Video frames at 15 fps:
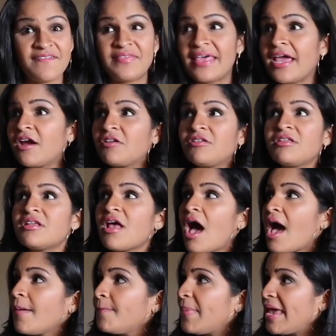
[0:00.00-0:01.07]
If they are
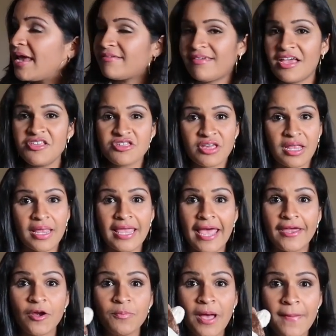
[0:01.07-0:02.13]
not paying attention,
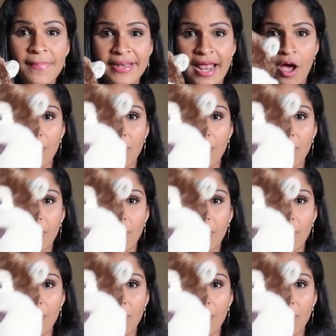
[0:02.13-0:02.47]
get your puppet